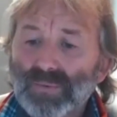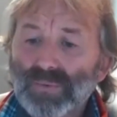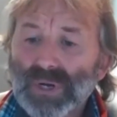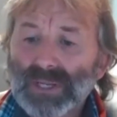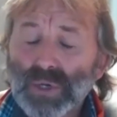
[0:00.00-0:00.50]

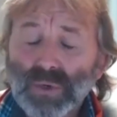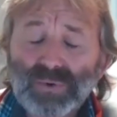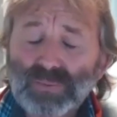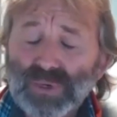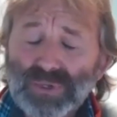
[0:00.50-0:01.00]
I don't know
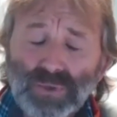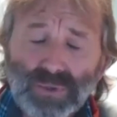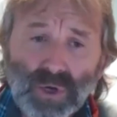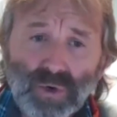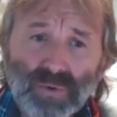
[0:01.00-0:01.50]
whether you
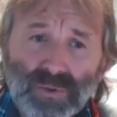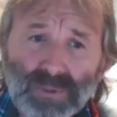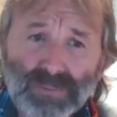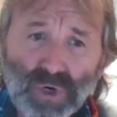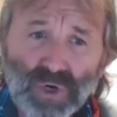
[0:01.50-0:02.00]
know the
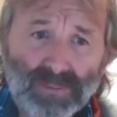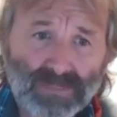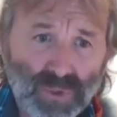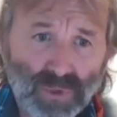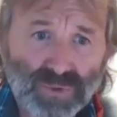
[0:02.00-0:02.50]
program
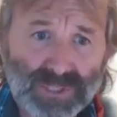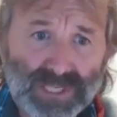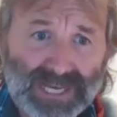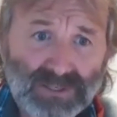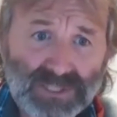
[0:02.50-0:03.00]
Doctor in the
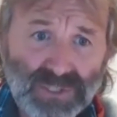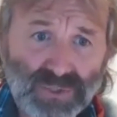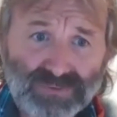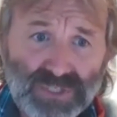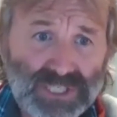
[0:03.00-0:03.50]
House. Did you ever see